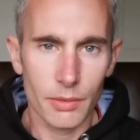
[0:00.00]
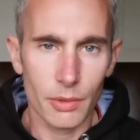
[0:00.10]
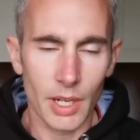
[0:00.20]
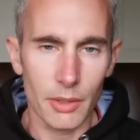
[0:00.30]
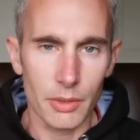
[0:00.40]

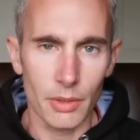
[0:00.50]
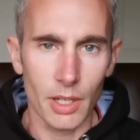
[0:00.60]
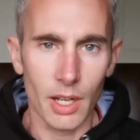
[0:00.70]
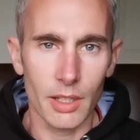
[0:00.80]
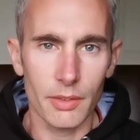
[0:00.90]
throughout your
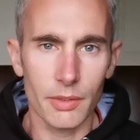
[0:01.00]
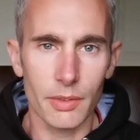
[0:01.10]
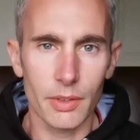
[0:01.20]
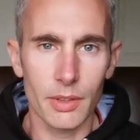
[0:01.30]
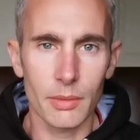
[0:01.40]

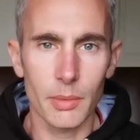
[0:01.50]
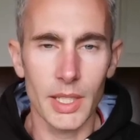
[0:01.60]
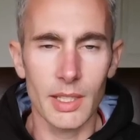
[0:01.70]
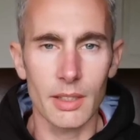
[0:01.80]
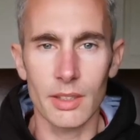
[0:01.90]
life,
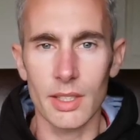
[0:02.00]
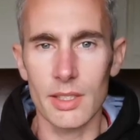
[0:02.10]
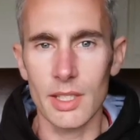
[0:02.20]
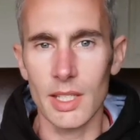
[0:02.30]
making things